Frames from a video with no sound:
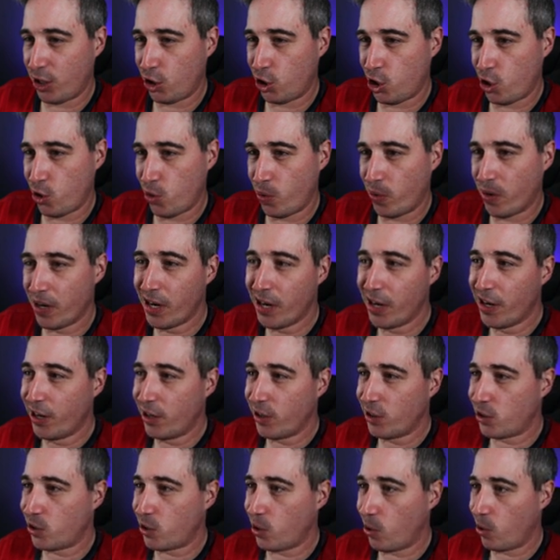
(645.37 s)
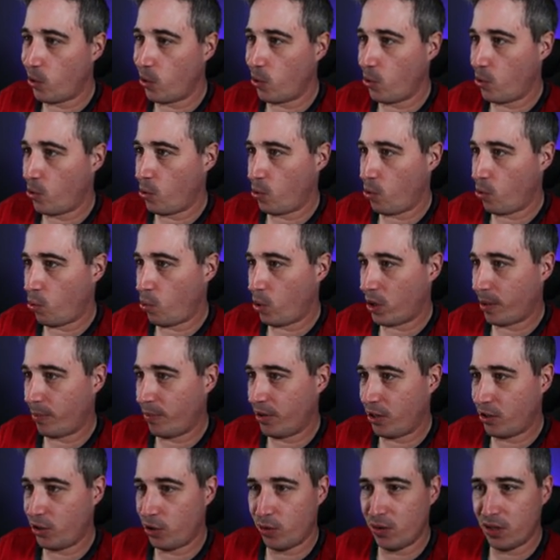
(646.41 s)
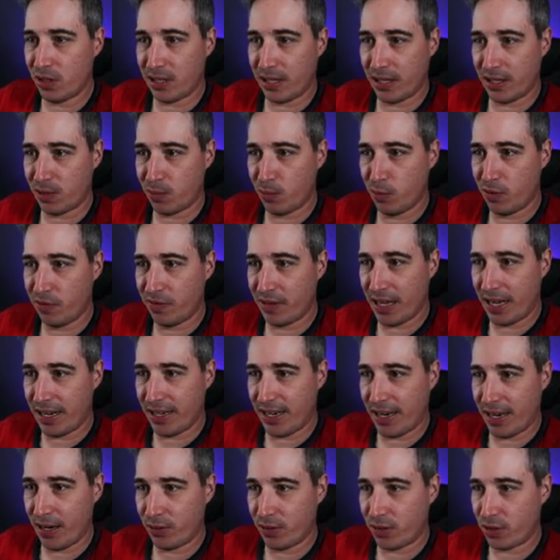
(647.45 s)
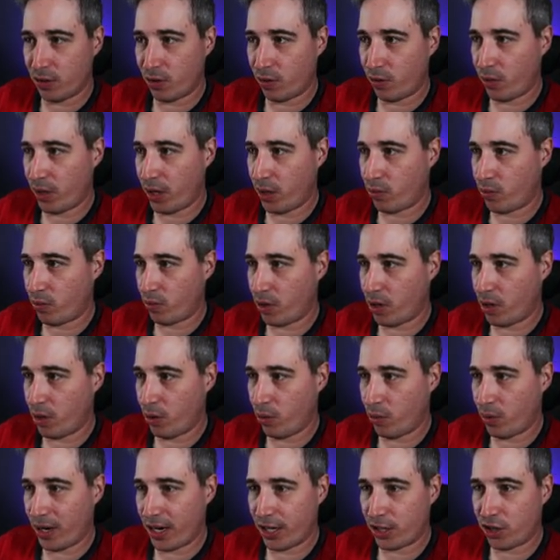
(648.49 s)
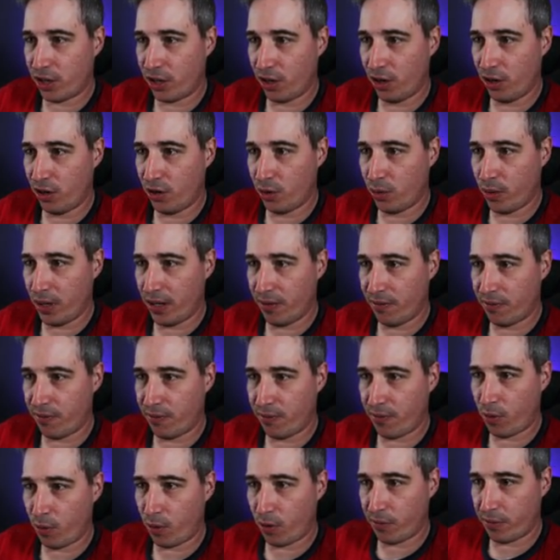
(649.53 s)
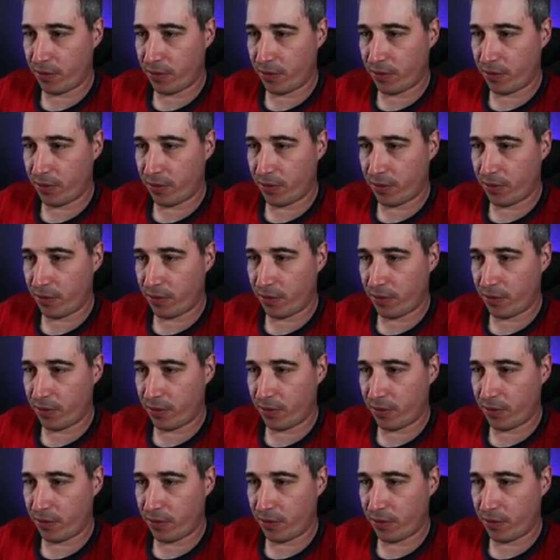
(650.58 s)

issue. So what I'm going to do is let's move that down. So grid row, we're actually going to do a 4